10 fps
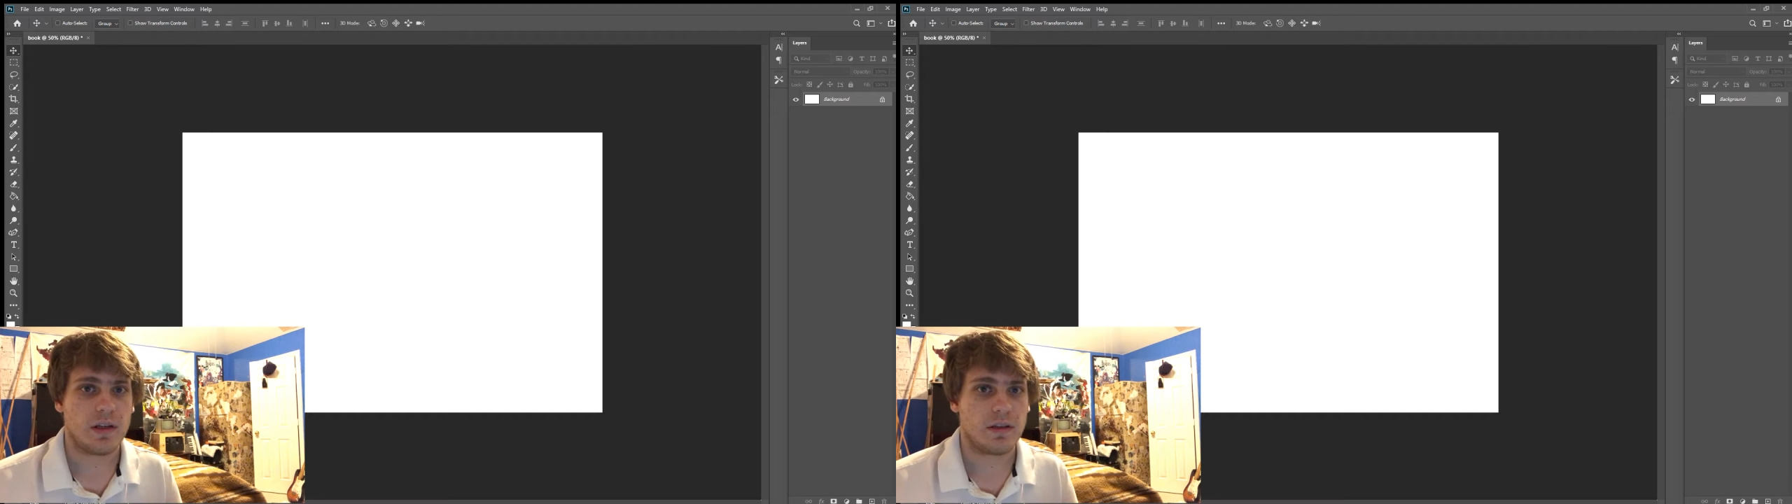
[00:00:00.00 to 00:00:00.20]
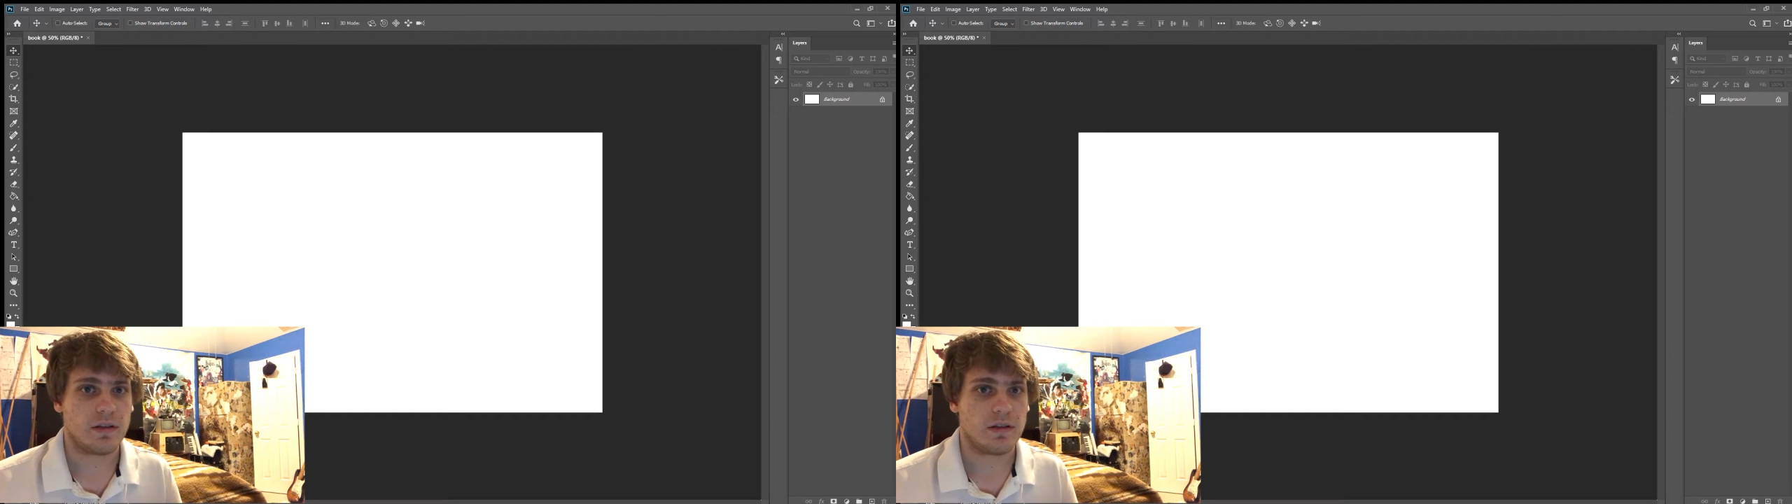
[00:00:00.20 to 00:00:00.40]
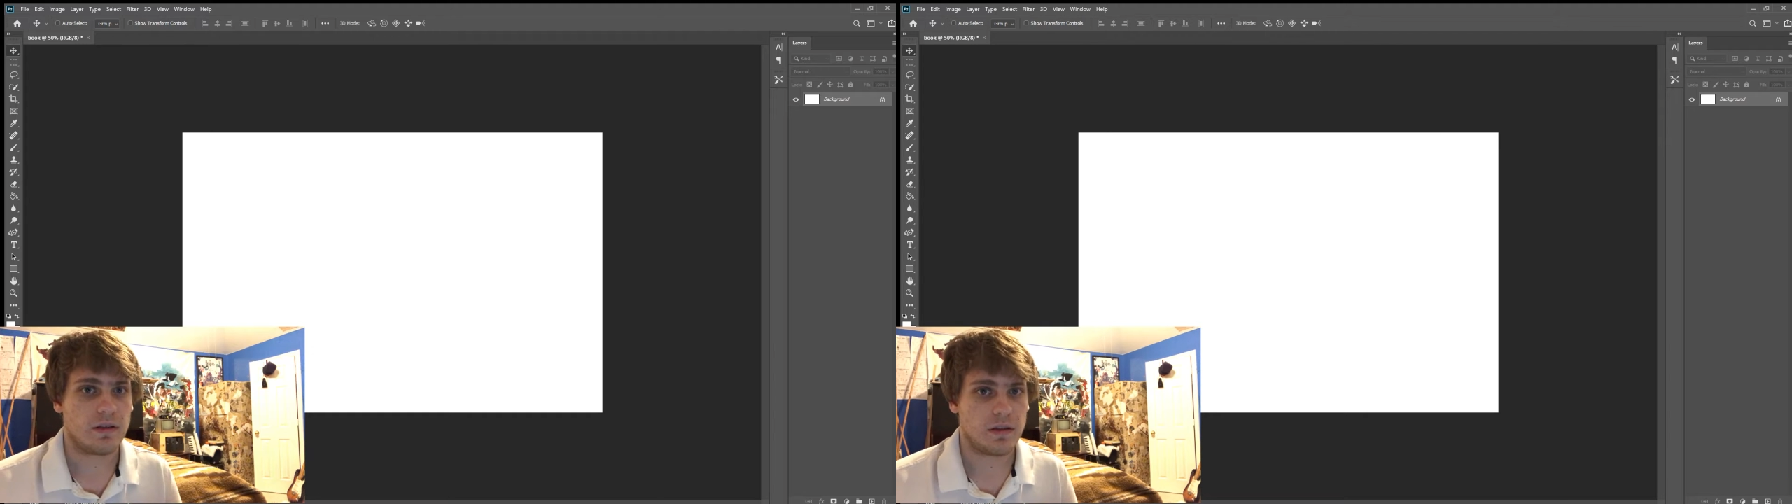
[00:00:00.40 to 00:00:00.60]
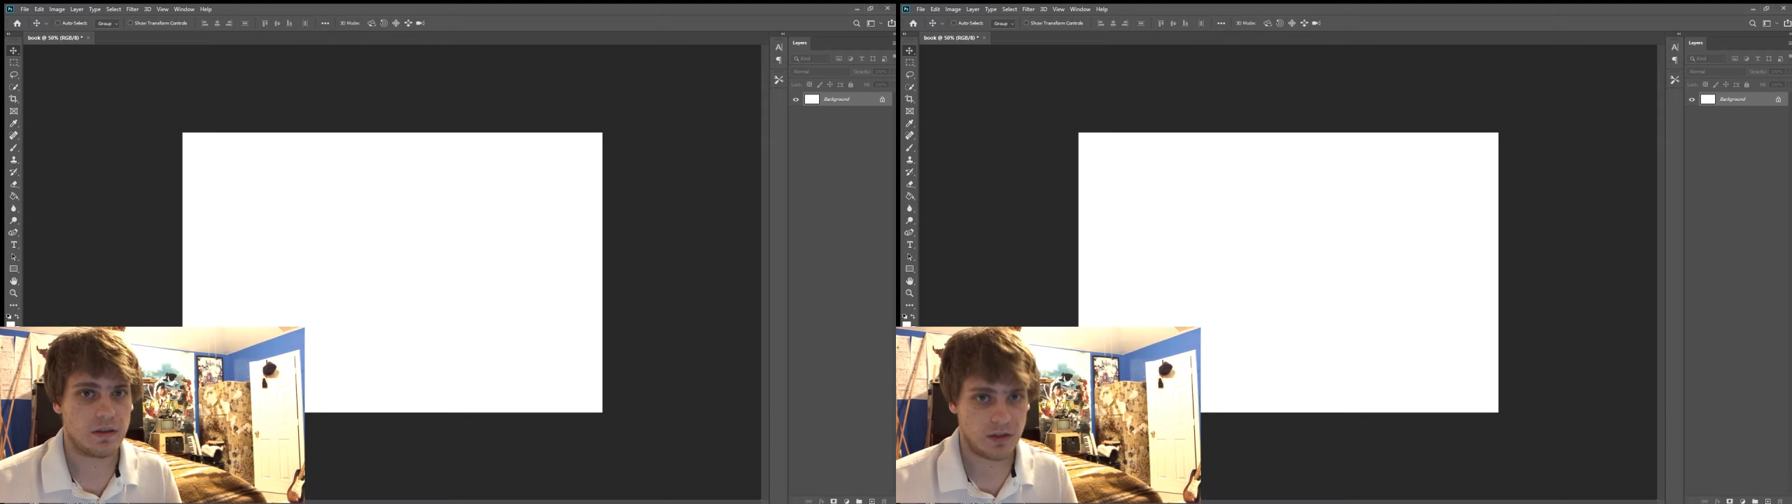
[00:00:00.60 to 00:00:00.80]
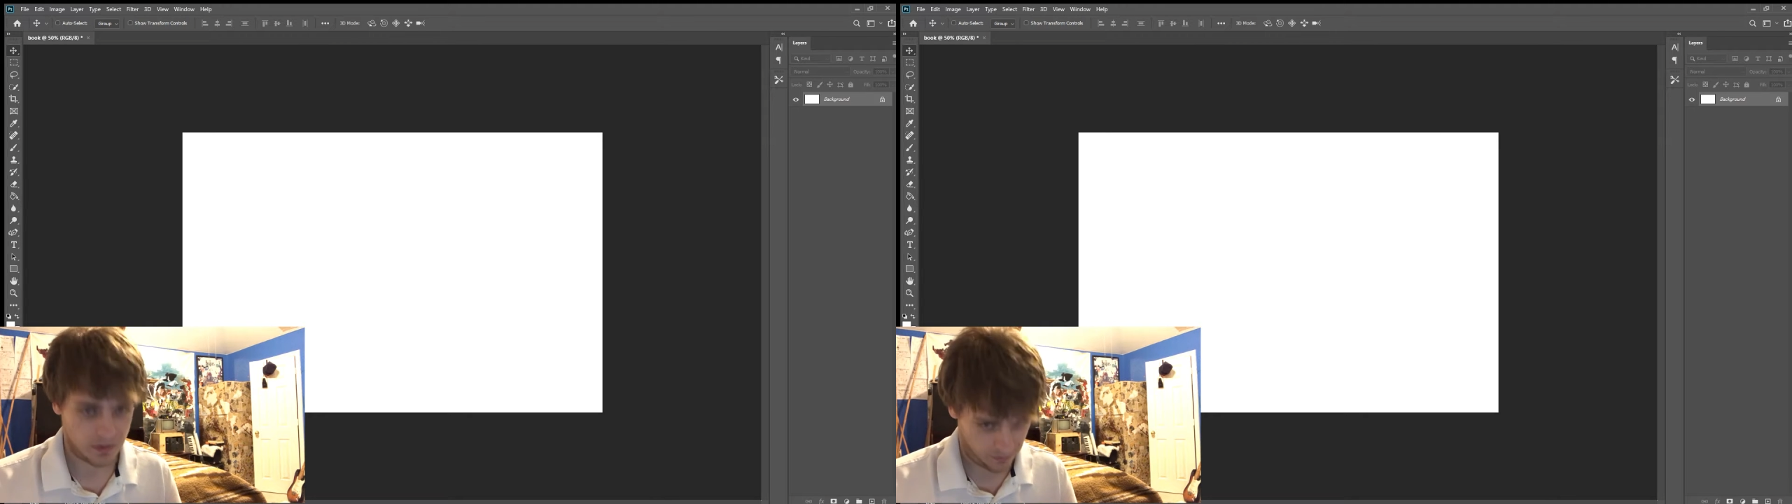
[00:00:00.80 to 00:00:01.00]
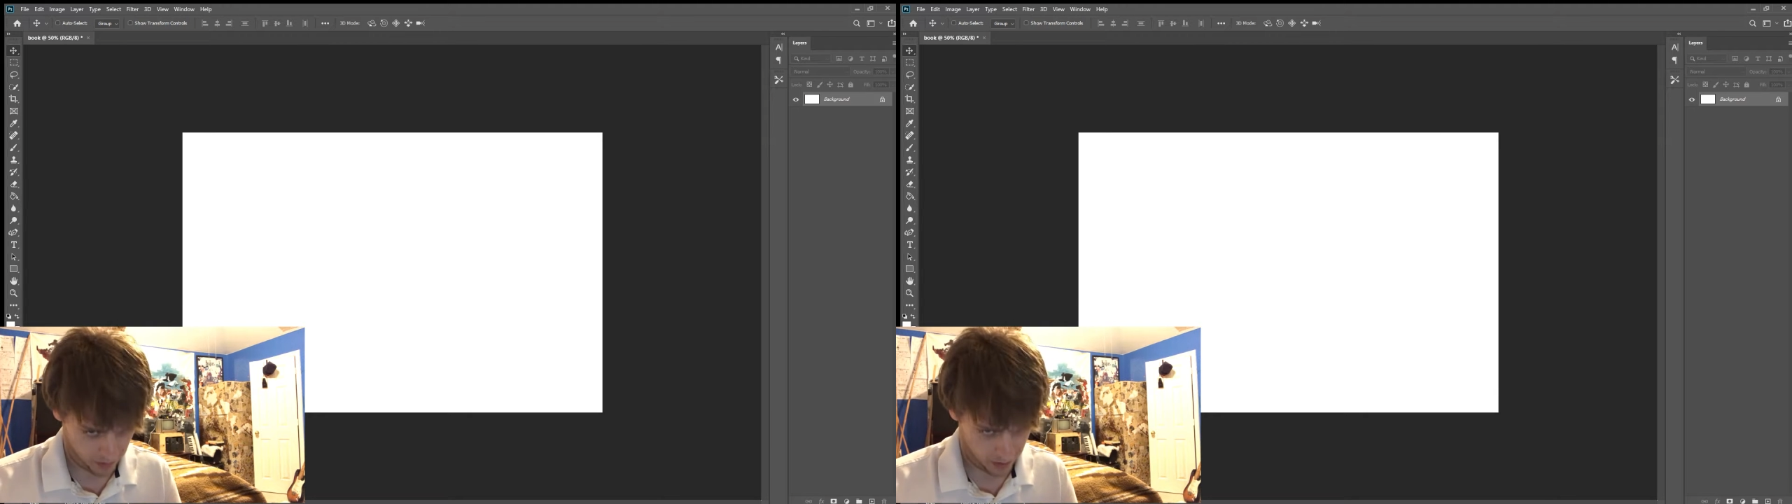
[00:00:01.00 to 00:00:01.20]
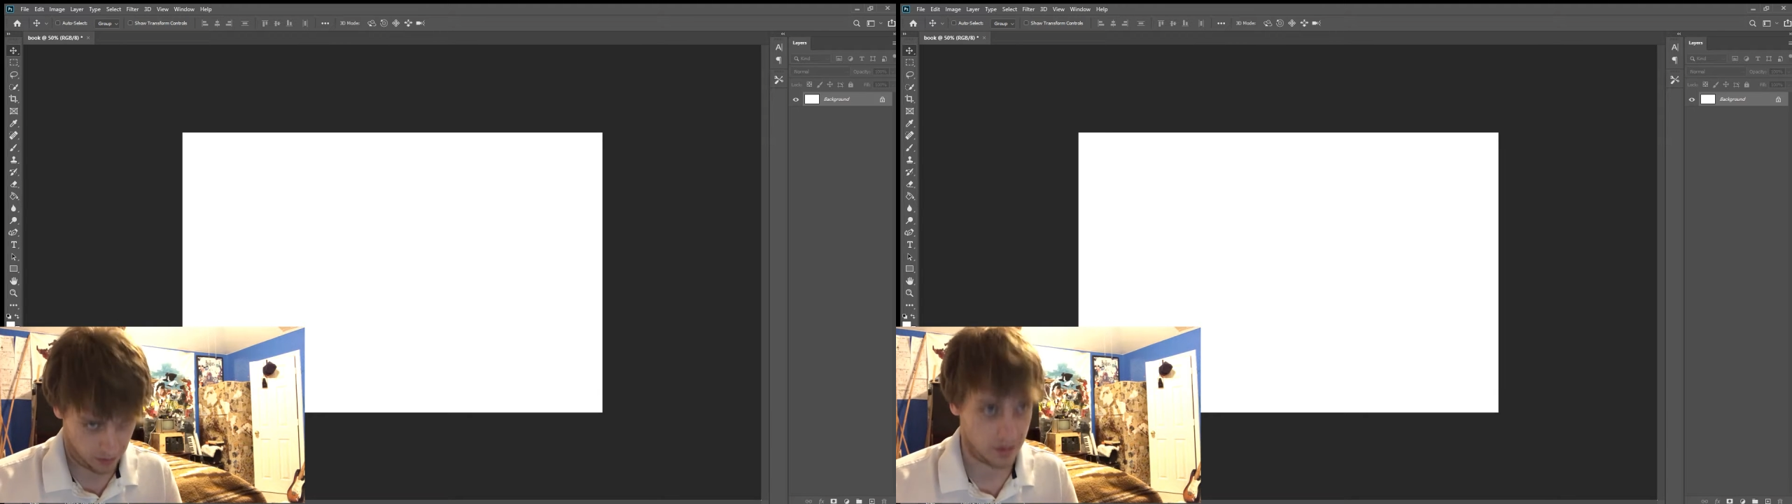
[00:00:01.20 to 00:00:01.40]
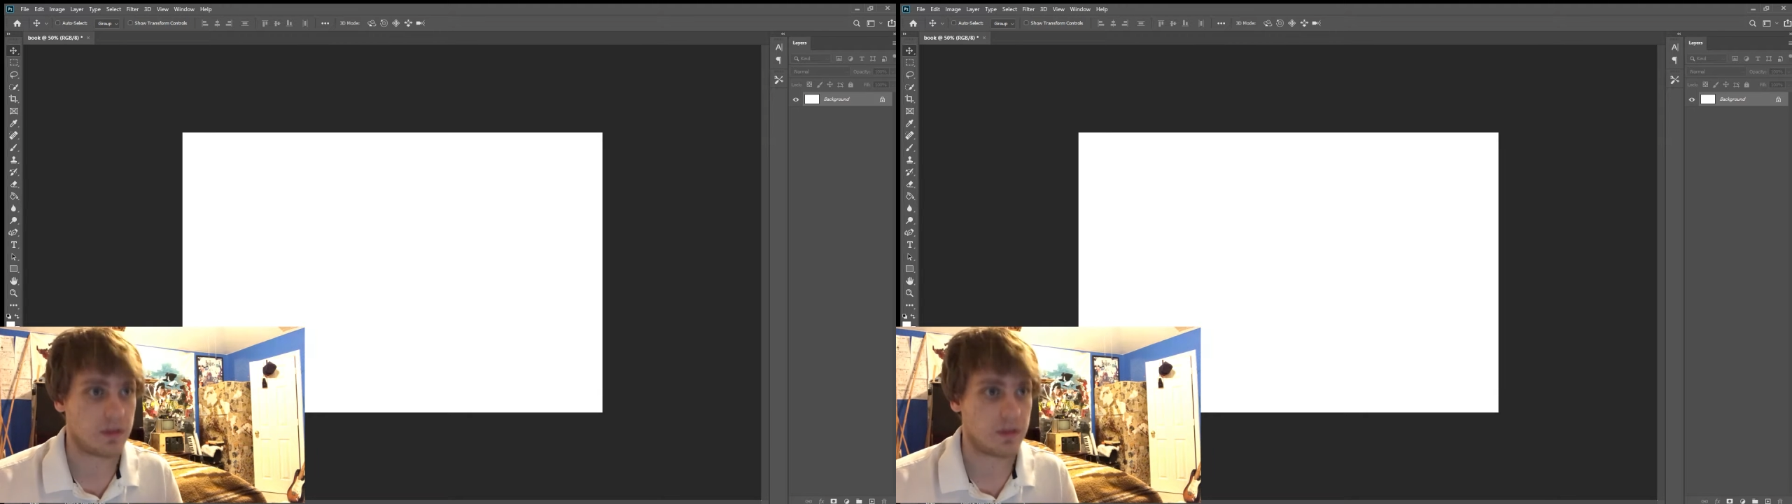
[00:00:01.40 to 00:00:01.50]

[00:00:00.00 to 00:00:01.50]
in this video's